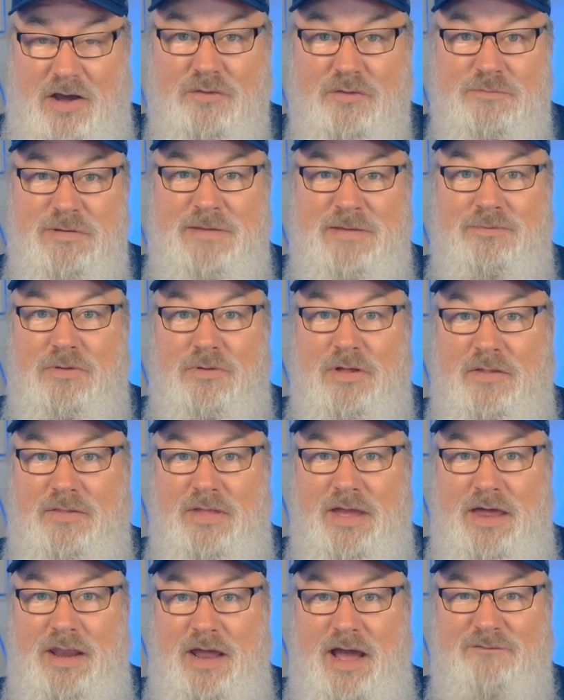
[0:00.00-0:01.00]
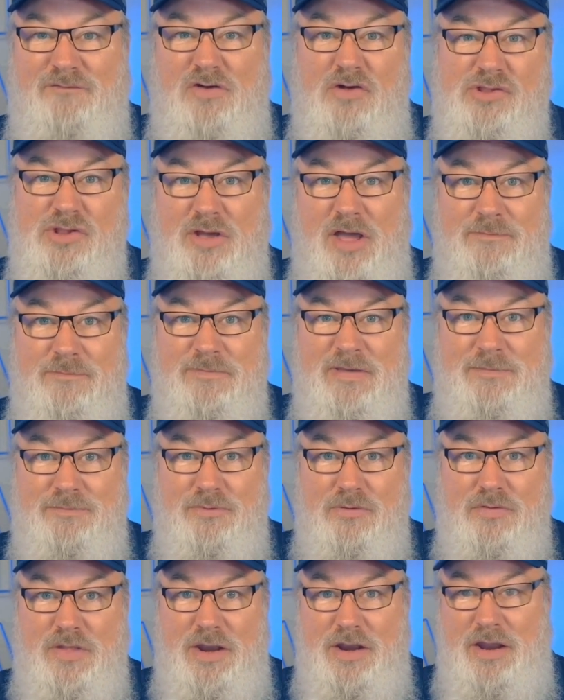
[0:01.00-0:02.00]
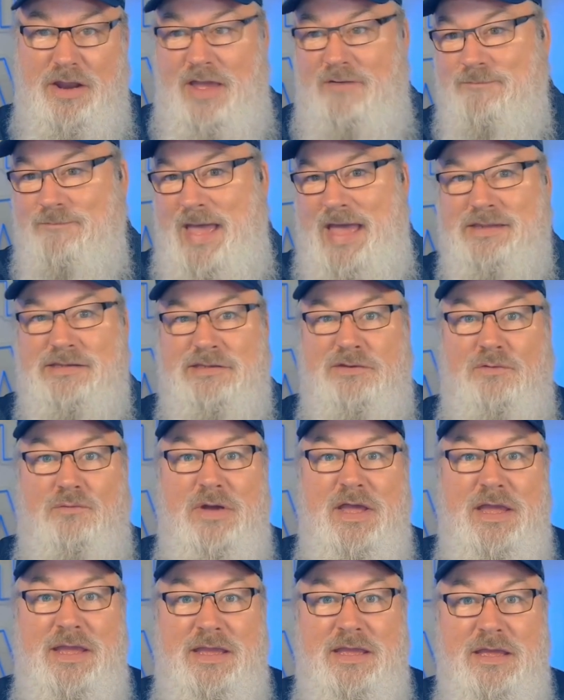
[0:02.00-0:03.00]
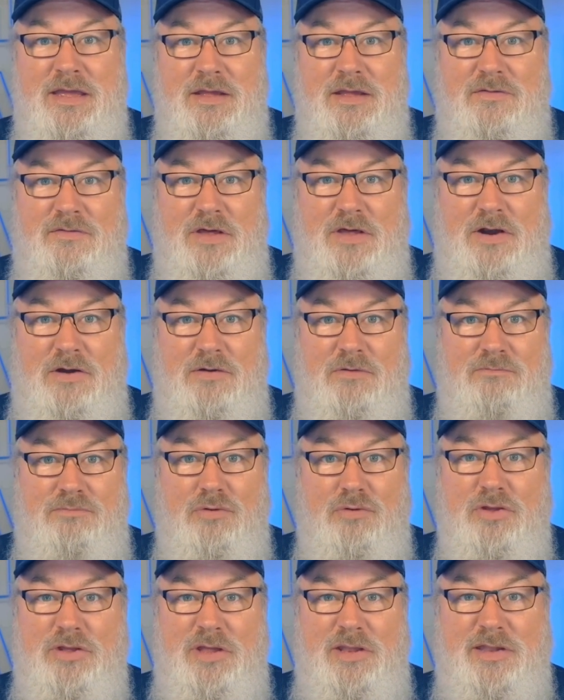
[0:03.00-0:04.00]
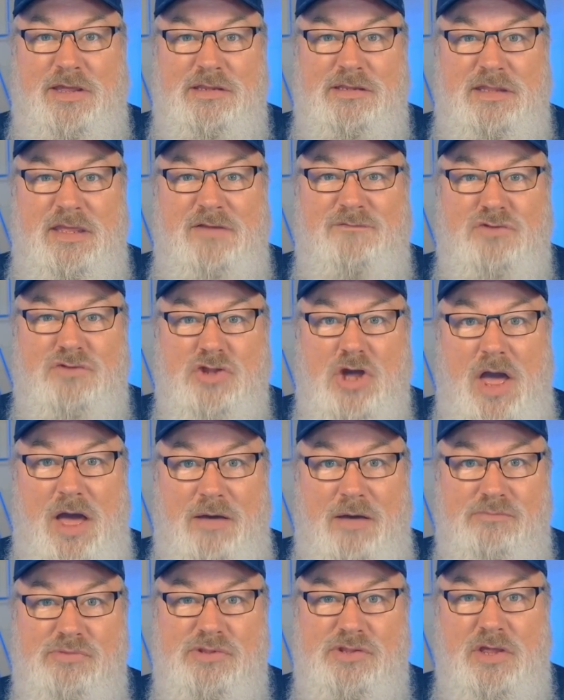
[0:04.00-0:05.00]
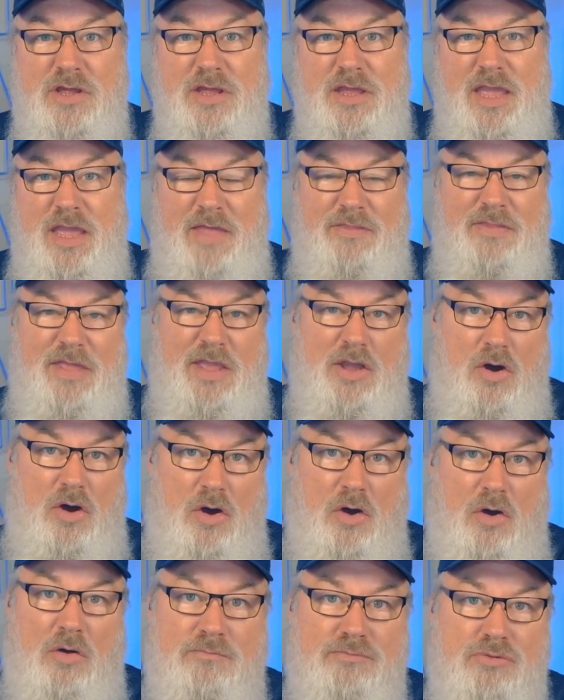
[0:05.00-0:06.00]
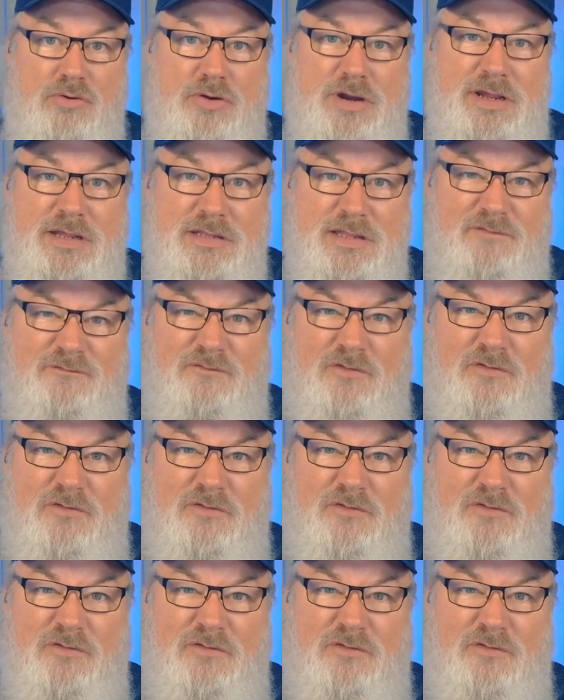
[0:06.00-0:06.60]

people on that. I've also got people that have passed away that are brilliant, like Steve Jobs, and they all bring different